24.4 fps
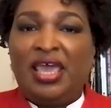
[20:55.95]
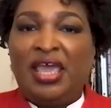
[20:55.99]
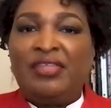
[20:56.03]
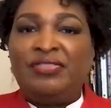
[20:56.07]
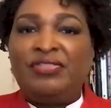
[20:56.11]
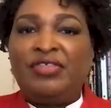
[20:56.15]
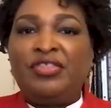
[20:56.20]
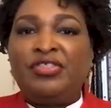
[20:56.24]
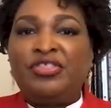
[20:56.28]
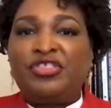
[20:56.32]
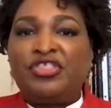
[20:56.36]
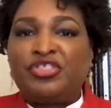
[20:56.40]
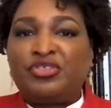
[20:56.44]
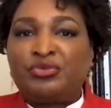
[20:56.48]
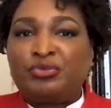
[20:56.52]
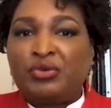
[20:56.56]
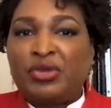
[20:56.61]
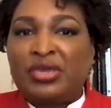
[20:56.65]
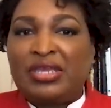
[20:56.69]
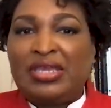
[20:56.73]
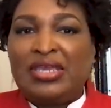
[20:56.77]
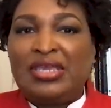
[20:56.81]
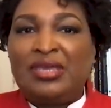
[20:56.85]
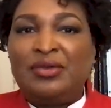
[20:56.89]
And then
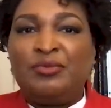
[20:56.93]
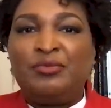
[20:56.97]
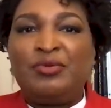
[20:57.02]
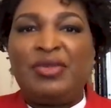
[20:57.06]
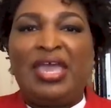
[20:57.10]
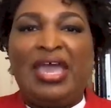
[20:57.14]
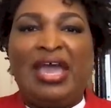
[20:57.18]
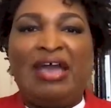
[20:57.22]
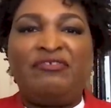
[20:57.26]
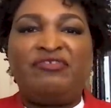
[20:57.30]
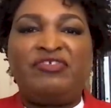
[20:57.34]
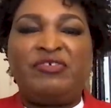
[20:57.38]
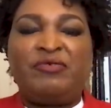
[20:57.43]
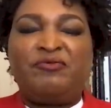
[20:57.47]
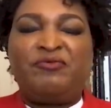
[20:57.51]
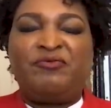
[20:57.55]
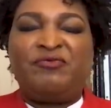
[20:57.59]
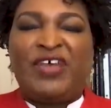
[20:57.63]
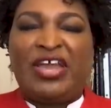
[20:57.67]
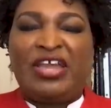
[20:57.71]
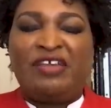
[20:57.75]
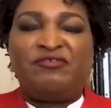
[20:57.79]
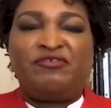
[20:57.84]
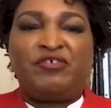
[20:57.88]
three, we have to
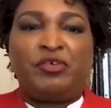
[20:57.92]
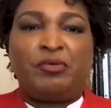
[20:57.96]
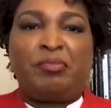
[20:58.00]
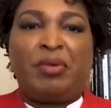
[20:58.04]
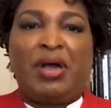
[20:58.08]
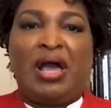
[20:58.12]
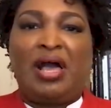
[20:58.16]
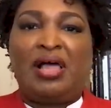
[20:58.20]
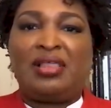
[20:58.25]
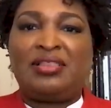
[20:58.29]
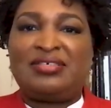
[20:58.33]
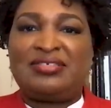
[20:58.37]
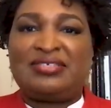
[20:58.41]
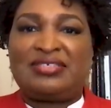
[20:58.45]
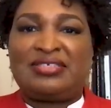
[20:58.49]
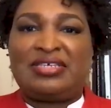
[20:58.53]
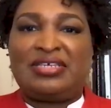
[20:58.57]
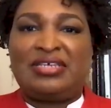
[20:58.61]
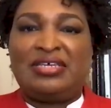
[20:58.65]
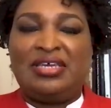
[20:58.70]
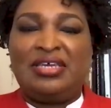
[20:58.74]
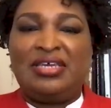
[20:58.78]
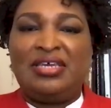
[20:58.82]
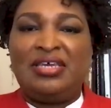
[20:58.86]
fight for
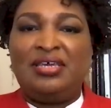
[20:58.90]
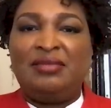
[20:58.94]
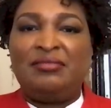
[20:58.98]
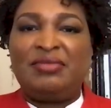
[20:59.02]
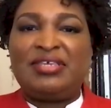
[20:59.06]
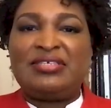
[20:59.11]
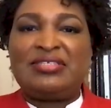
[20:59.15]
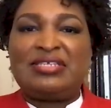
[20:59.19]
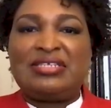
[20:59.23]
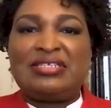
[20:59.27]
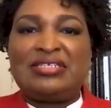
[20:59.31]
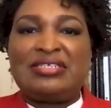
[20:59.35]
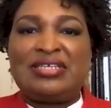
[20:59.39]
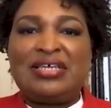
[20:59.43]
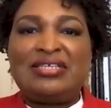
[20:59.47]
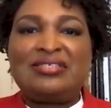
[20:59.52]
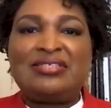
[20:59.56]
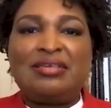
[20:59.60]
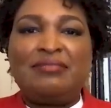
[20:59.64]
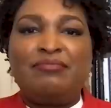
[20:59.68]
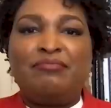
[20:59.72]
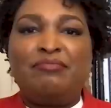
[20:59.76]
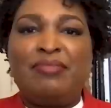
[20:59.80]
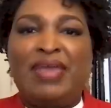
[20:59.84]
policy. Because it
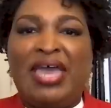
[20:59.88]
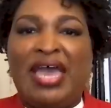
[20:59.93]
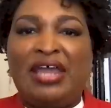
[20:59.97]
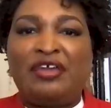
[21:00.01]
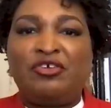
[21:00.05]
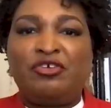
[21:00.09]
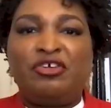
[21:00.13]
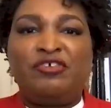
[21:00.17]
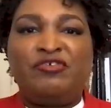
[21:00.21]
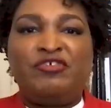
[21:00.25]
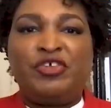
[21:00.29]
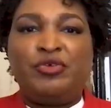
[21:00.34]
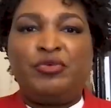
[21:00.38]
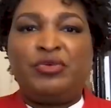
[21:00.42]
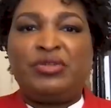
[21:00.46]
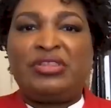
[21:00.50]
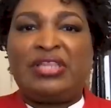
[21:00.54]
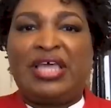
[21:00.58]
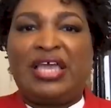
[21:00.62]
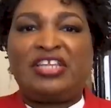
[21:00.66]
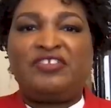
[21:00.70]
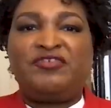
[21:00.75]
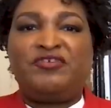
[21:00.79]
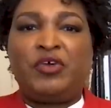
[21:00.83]
doesn't matter if you
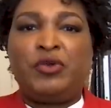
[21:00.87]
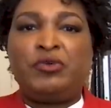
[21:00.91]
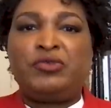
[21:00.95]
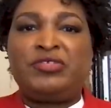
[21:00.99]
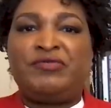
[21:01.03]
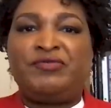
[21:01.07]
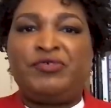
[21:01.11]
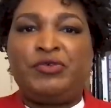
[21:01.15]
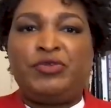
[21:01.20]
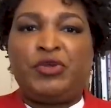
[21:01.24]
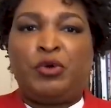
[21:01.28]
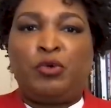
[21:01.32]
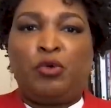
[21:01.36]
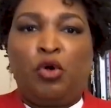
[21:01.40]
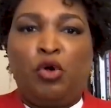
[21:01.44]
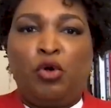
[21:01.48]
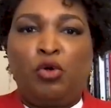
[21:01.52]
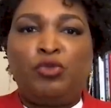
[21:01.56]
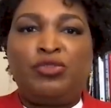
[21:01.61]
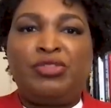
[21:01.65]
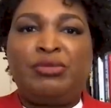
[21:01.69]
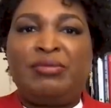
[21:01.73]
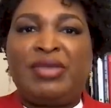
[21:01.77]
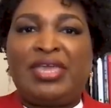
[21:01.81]
elect folks if you don't
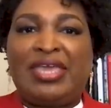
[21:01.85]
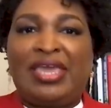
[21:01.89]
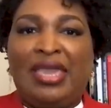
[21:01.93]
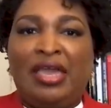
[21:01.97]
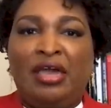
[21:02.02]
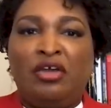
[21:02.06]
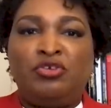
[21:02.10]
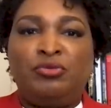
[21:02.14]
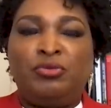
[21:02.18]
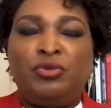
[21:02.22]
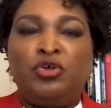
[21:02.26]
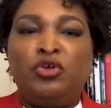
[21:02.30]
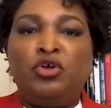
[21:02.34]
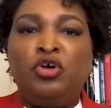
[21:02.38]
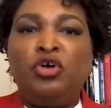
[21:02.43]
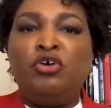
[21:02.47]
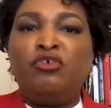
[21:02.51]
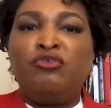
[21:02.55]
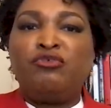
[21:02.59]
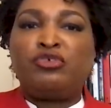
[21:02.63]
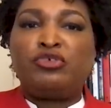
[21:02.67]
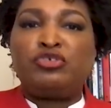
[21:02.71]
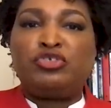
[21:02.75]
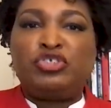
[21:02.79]
hold them accountable
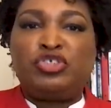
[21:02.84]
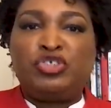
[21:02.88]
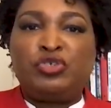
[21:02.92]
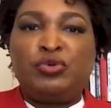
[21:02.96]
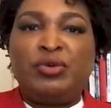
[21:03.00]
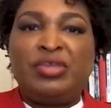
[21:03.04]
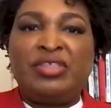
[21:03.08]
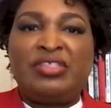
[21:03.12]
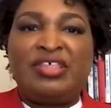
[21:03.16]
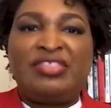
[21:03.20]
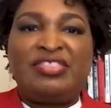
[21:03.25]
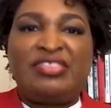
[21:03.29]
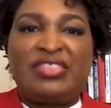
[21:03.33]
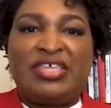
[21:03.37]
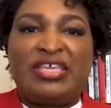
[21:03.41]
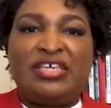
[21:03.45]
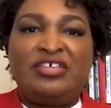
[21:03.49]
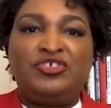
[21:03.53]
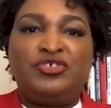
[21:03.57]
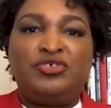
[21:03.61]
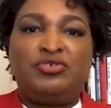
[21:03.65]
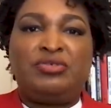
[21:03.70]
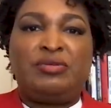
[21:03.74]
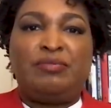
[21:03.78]
for doing the
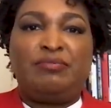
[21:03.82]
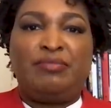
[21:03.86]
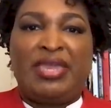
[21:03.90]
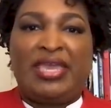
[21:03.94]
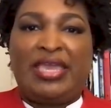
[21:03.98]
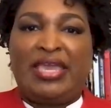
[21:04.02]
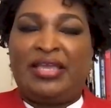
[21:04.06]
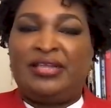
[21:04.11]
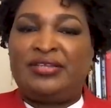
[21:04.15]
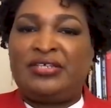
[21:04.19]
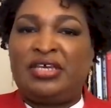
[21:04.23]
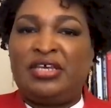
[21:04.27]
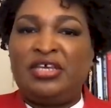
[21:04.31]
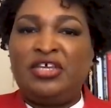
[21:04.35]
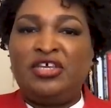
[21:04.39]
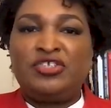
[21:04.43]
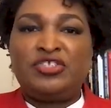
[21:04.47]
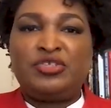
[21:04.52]
things you demand.